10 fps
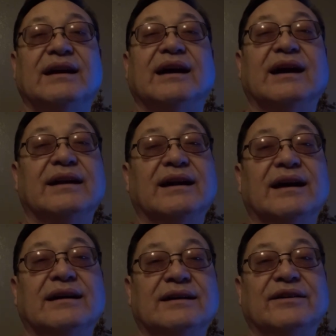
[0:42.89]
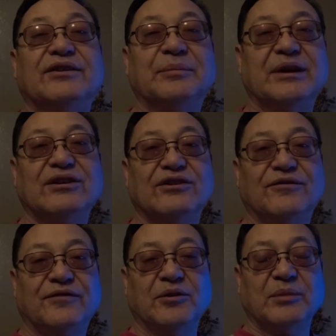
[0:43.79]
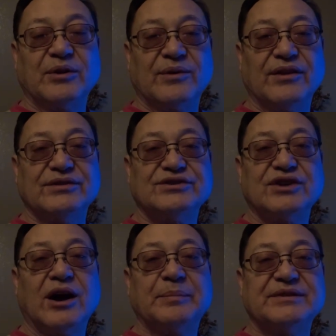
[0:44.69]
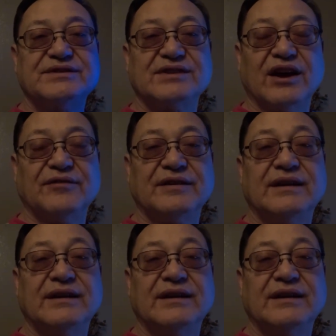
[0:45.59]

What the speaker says: and there'll be a little filming around the shop and stuff.